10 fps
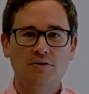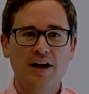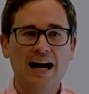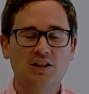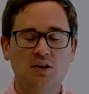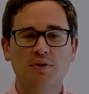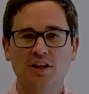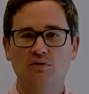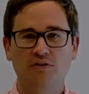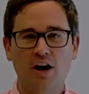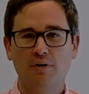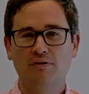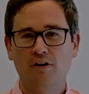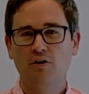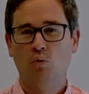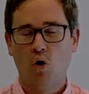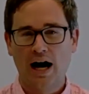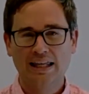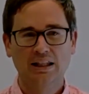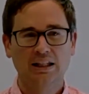That's something that's very, very
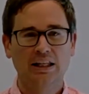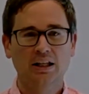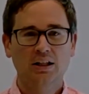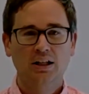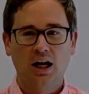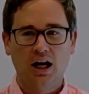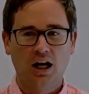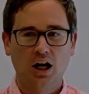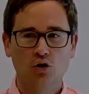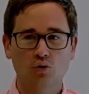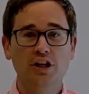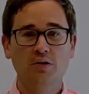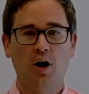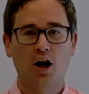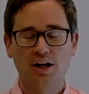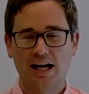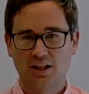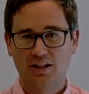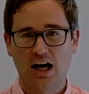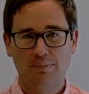widely agreed upon at
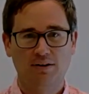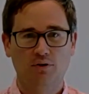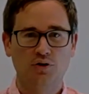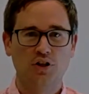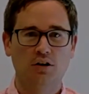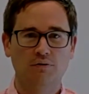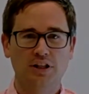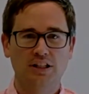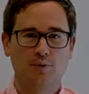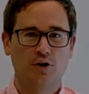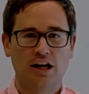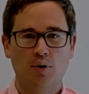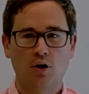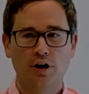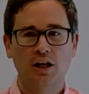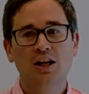the top levels of the Democratic Party.